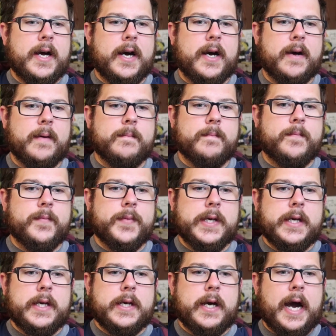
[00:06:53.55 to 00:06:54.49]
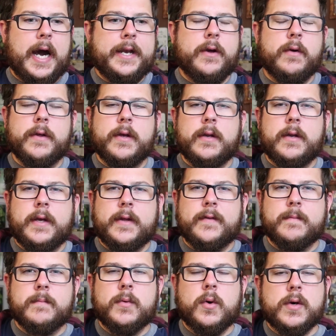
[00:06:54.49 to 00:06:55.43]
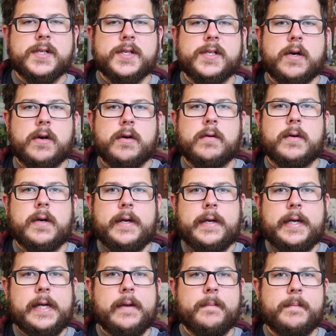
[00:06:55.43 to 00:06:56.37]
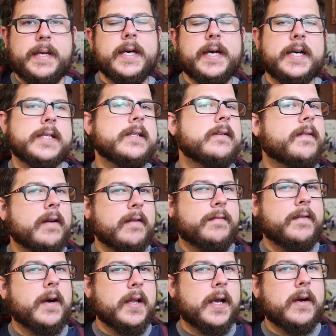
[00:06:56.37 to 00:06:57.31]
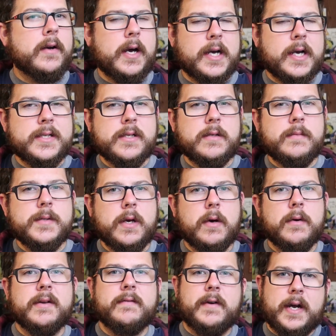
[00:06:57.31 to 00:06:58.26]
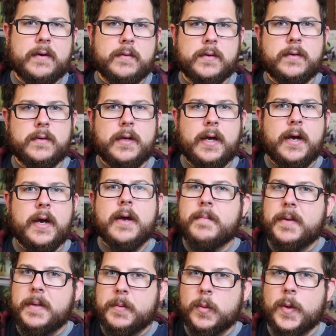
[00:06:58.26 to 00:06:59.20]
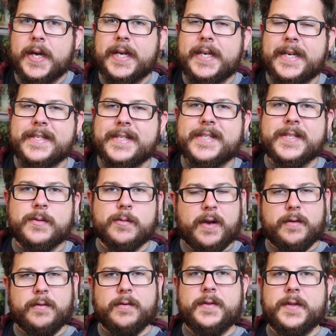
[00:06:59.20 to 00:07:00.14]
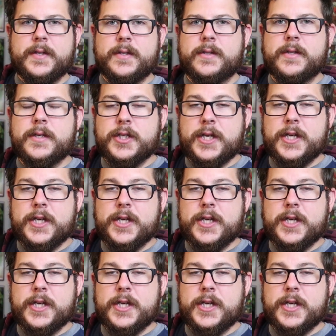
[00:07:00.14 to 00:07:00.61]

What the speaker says: I know that it's more so because of our Fallout costumes going viral, people recognize us rather than the